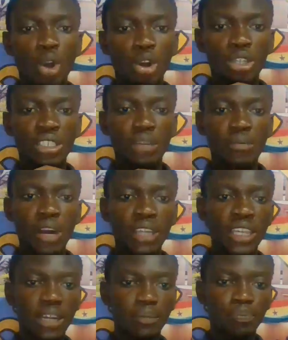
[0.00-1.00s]
on the
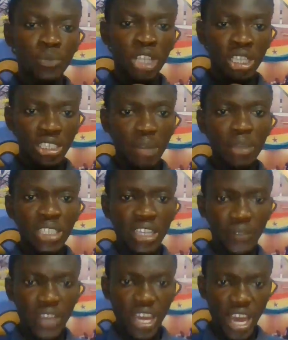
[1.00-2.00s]
matter. Sammy
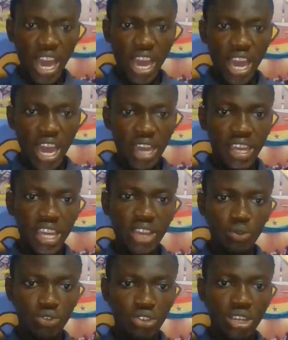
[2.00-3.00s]
Gyamfi
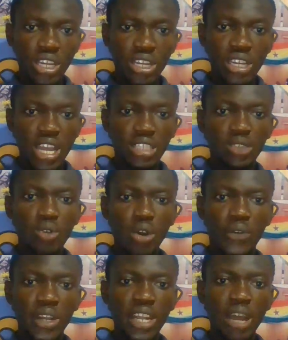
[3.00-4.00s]
argued that
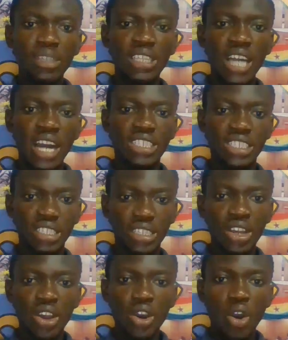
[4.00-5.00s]
Godfred Dame's
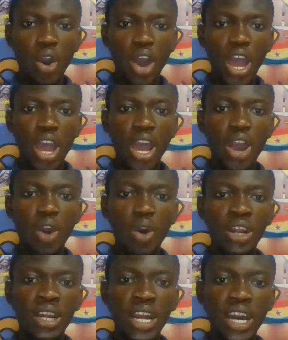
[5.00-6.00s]
action uh,
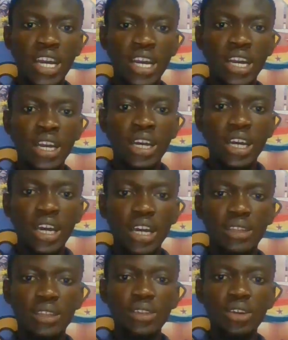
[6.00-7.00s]
or lack
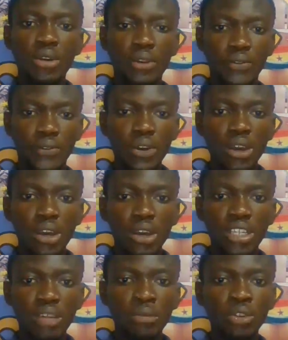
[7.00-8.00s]
uh, thereof
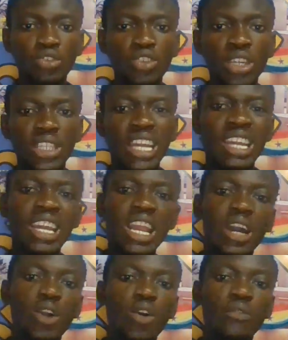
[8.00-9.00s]
demonstrate a
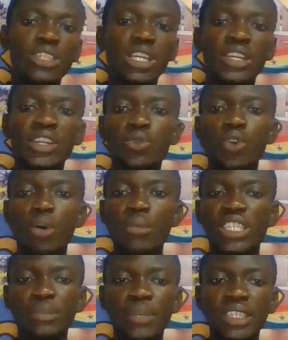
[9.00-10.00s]
lack of genuine
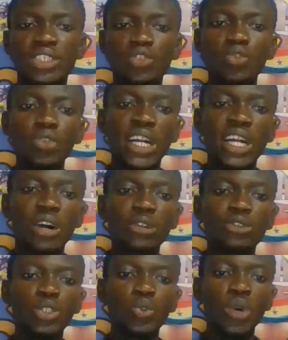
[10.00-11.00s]
commitment to the
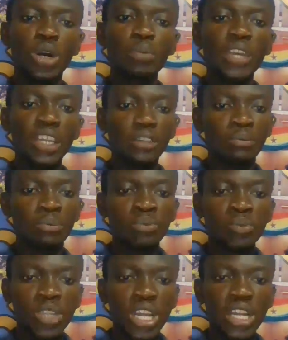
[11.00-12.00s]
country's well-being
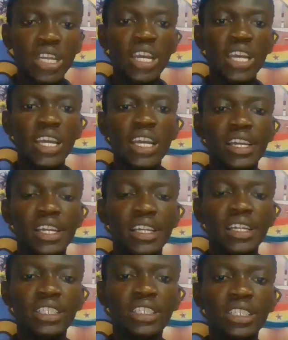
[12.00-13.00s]
and their
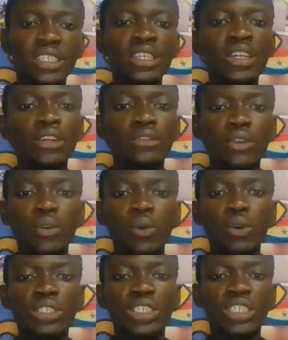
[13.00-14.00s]
inclination
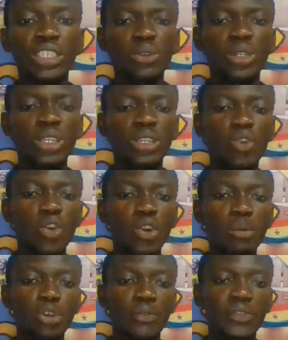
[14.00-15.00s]
towards shielding
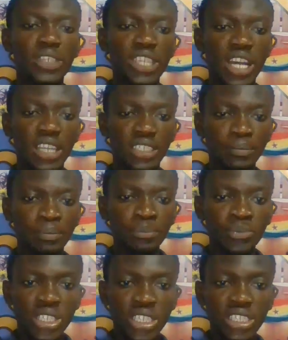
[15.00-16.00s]
corrupt officials.
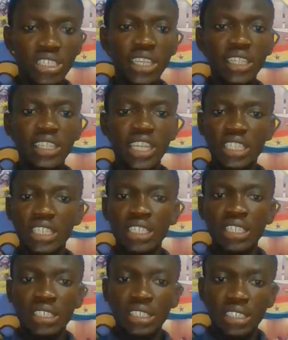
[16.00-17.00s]
He stated,
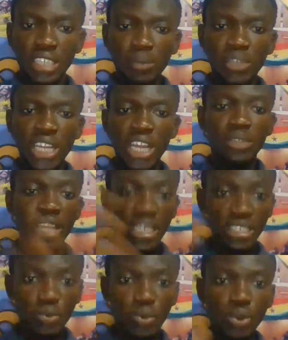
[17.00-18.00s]
sometimes,
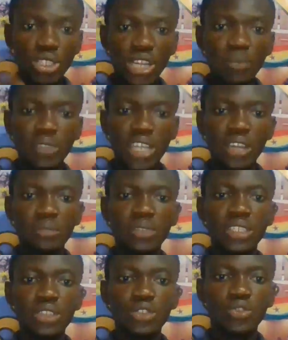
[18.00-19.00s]
that's in quote,
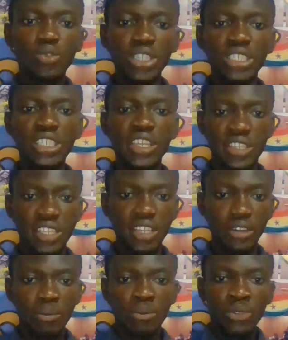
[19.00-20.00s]
sometimes in
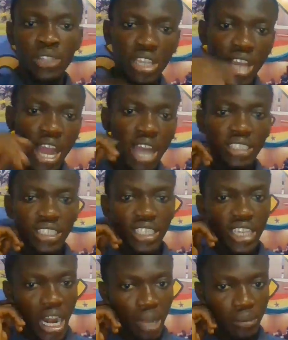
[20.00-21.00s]
2018, the
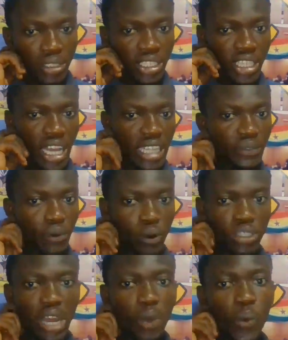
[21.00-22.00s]
anti-Galamsey tax
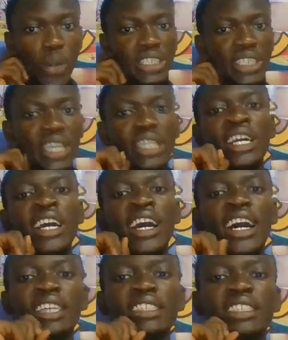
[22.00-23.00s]
force arrested
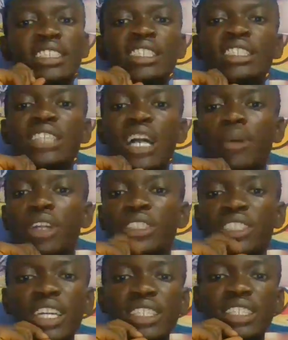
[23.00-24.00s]
and seized
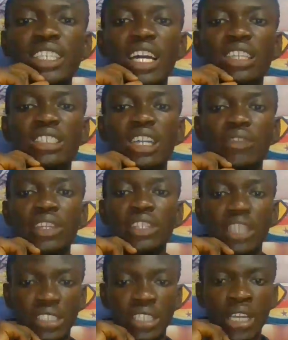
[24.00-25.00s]
about 30
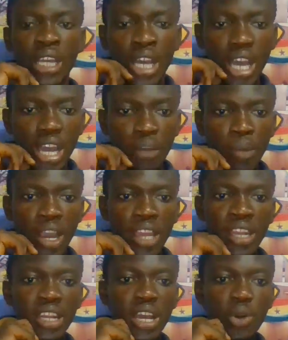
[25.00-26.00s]
excavators and
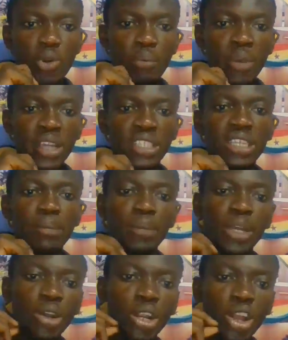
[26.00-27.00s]
mining equipment
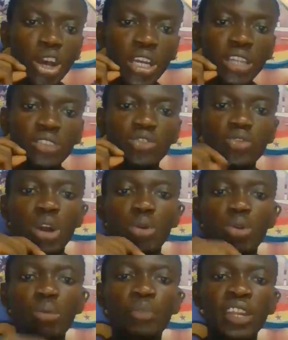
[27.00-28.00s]
belonging to a
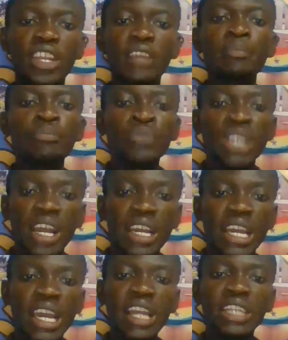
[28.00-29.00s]
company
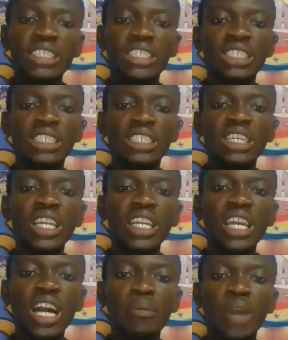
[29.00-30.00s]
engaged in
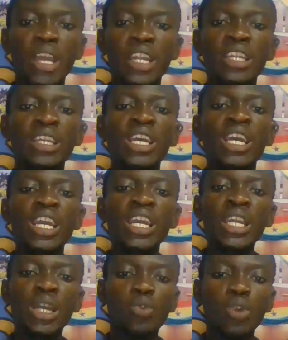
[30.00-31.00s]
illegal mining
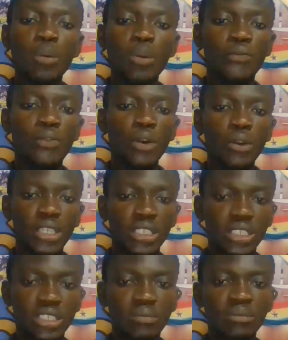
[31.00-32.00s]
in the Krobo
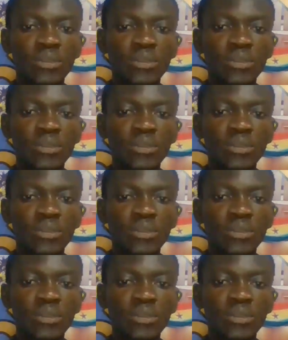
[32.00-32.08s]
forest.